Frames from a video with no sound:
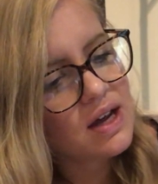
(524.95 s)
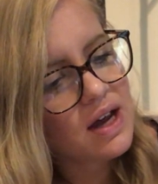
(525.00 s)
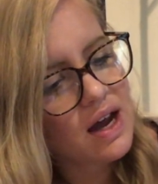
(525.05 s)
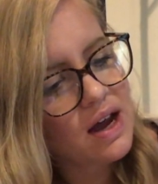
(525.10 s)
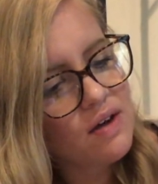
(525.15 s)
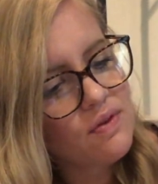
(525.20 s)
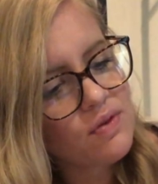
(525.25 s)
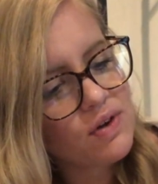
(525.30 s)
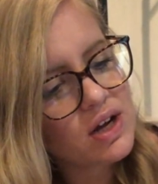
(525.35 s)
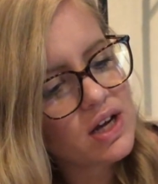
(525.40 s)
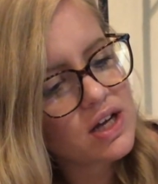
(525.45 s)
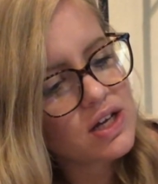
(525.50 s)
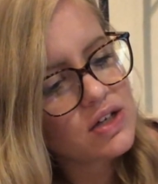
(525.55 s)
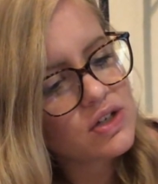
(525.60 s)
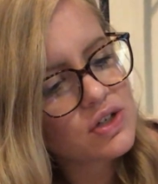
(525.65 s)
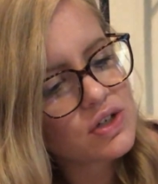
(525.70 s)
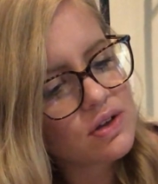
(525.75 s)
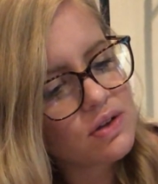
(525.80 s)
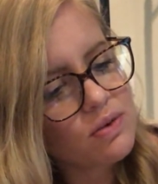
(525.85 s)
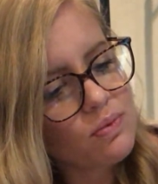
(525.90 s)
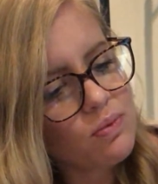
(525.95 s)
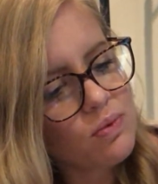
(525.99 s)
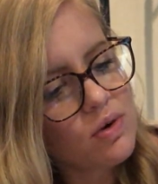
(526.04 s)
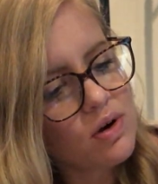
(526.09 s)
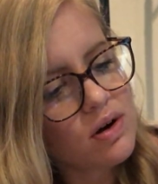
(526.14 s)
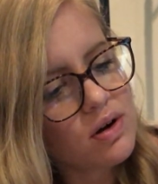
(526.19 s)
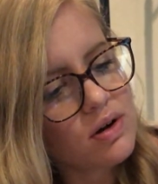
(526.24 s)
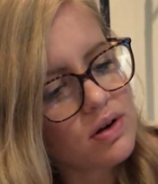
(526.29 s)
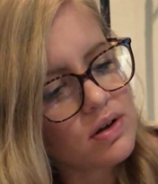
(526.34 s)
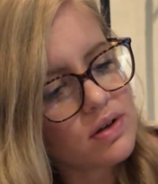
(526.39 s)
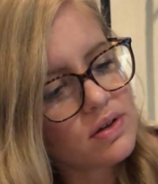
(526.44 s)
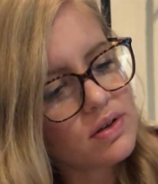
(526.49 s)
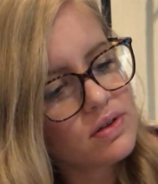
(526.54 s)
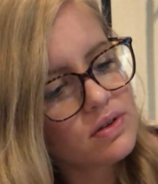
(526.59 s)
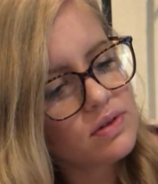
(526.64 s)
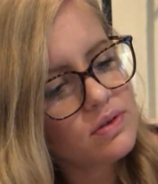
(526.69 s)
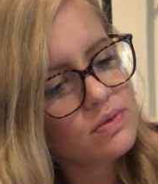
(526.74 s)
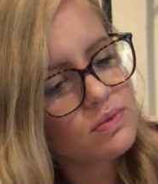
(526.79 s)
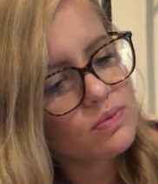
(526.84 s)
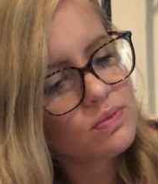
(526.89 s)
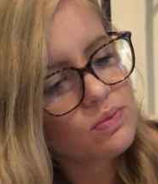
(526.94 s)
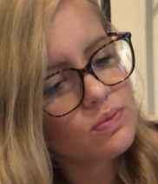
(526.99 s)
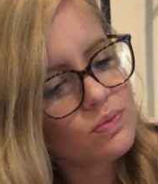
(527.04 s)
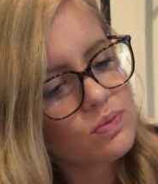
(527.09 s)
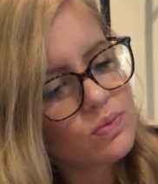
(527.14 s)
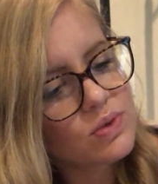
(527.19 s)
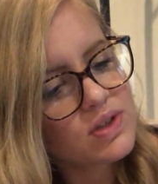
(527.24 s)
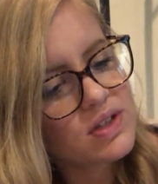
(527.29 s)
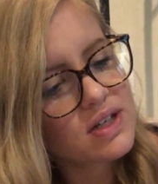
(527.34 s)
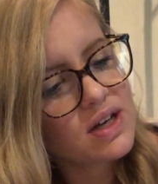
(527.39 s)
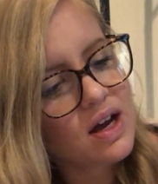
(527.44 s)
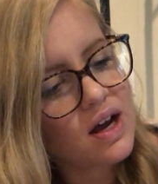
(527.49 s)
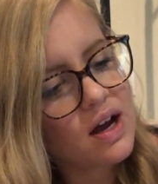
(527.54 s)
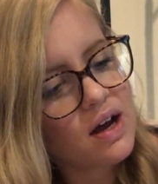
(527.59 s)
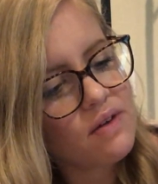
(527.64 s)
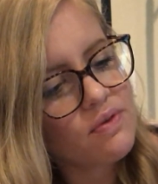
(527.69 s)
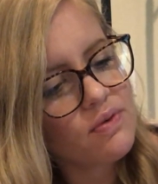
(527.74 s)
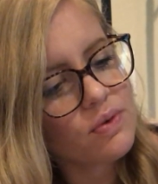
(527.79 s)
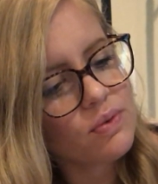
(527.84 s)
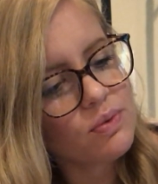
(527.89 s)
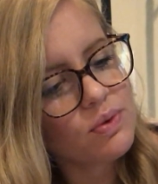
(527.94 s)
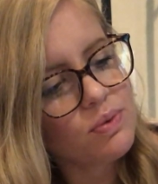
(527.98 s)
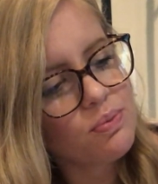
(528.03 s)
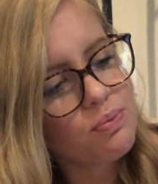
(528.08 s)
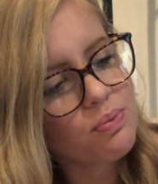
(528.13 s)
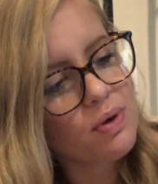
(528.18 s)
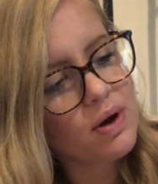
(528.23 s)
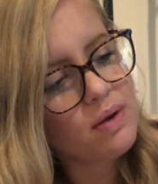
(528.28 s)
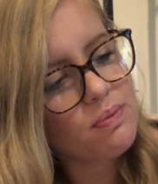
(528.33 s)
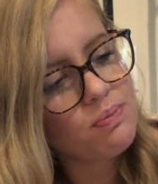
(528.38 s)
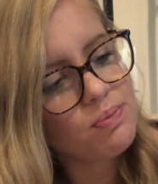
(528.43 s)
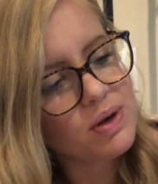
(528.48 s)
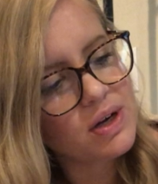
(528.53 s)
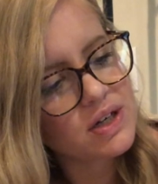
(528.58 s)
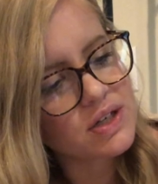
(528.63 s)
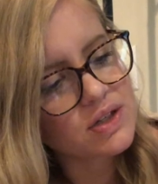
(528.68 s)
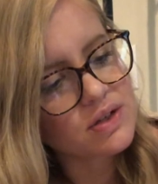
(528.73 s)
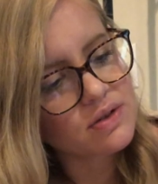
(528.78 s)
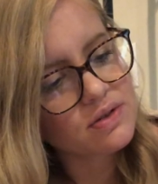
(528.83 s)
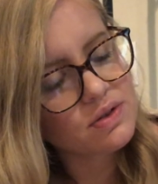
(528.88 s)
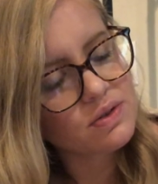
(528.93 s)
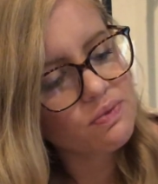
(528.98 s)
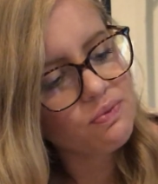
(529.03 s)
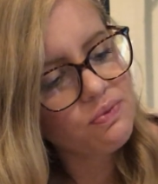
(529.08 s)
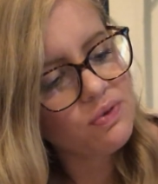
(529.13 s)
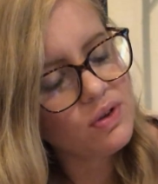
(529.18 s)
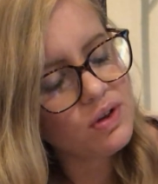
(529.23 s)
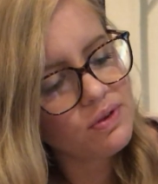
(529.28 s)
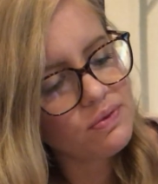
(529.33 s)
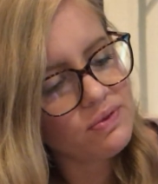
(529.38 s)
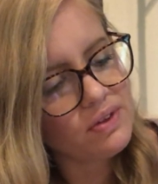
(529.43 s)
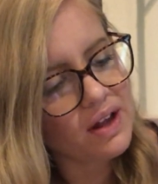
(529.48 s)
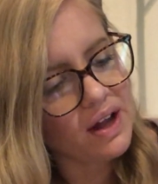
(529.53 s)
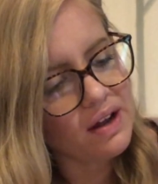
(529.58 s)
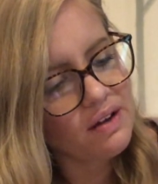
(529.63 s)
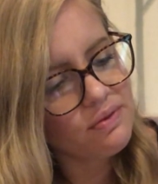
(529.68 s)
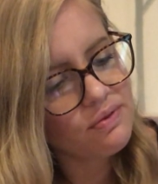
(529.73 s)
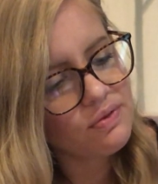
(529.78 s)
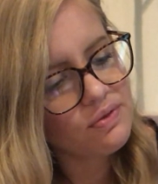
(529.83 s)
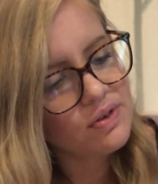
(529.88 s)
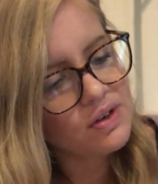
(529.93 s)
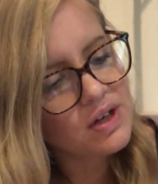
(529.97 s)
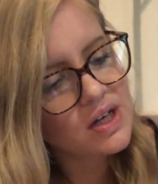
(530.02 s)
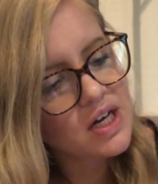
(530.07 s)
Every inch of the wall was covered with bright pictures full of life.